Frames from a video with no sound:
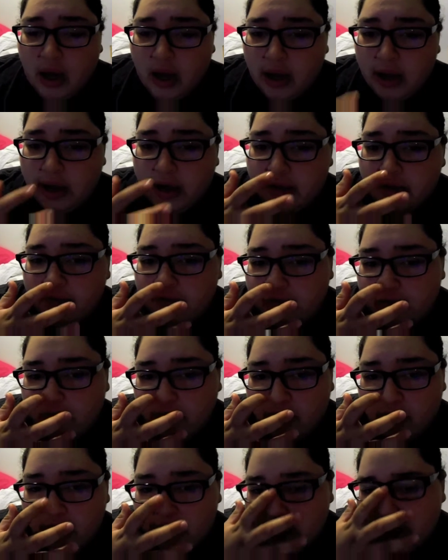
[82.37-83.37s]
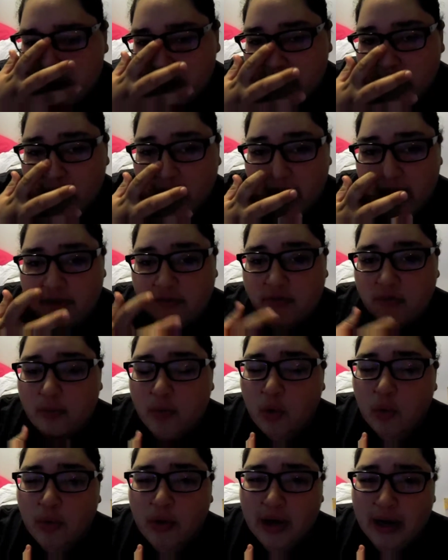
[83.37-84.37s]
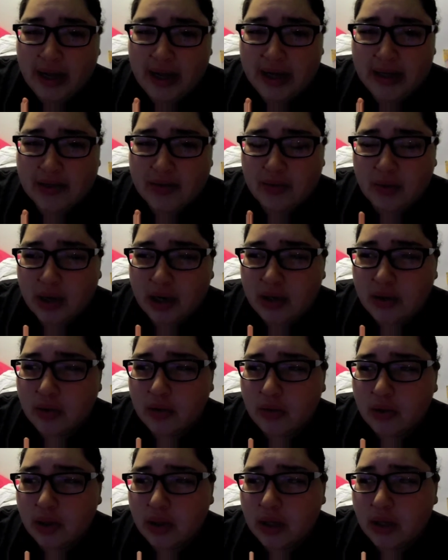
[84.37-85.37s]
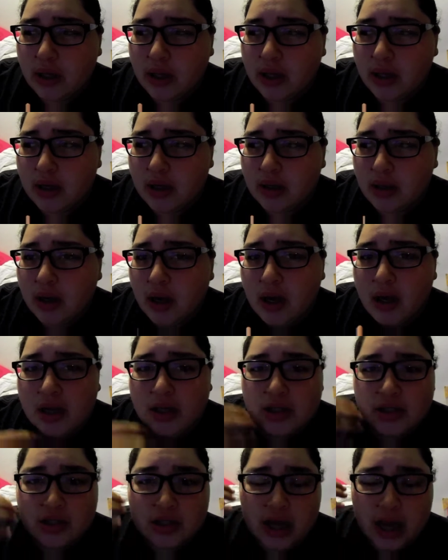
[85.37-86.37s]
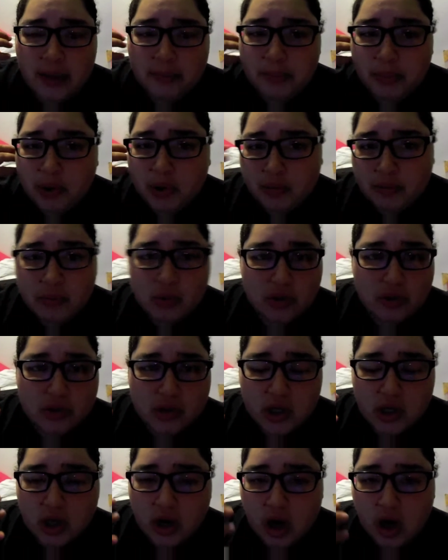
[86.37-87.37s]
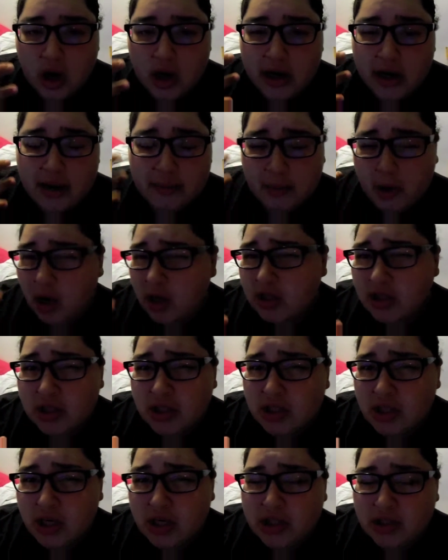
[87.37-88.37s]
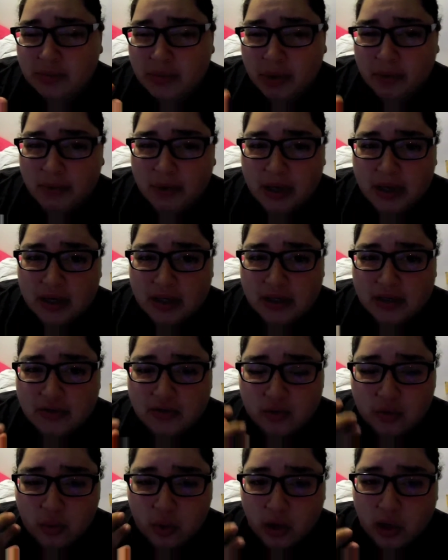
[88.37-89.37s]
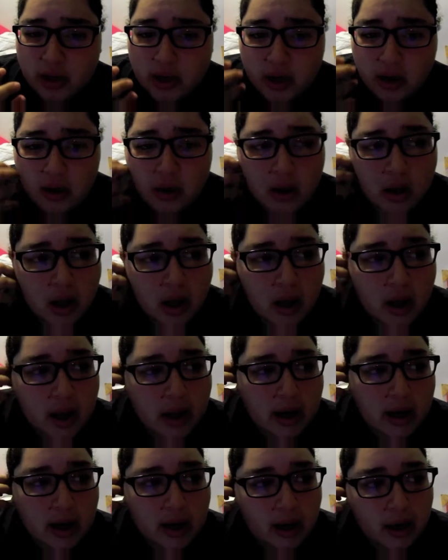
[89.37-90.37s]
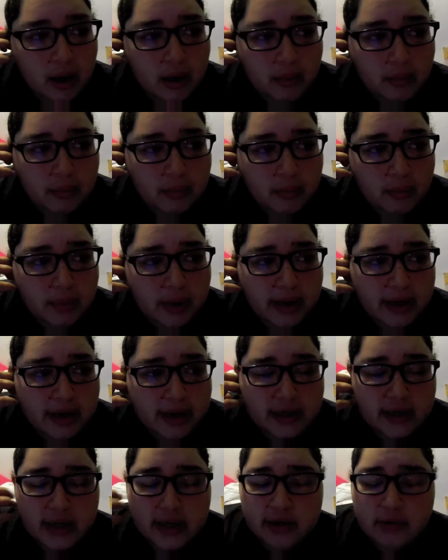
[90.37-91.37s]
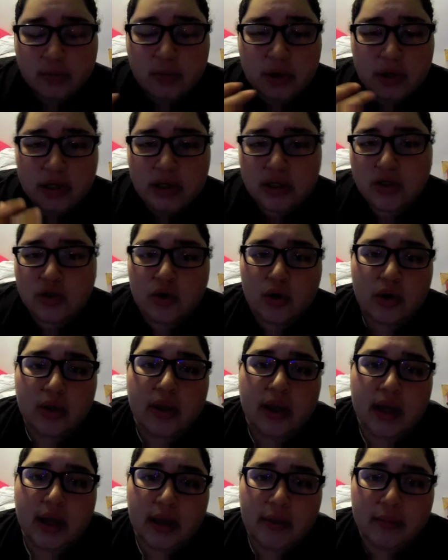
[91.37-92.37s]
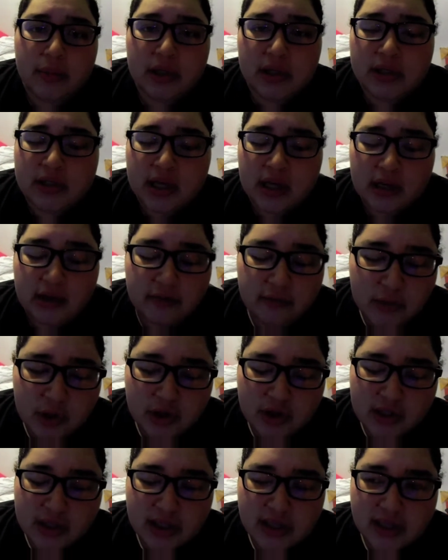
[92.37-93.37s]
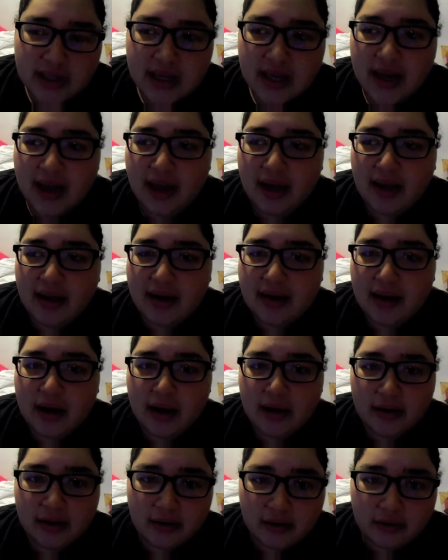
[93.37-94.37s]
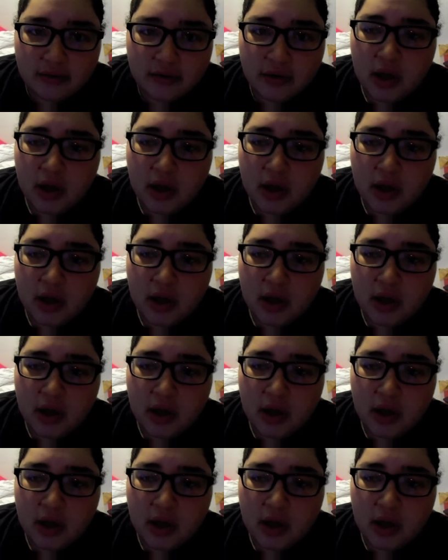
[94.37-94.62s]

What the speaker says: I feel more relaxed when I do it, and I put music on, and I'm constantly changing my playlist to work out, and I really enjoy that because I love music, and I love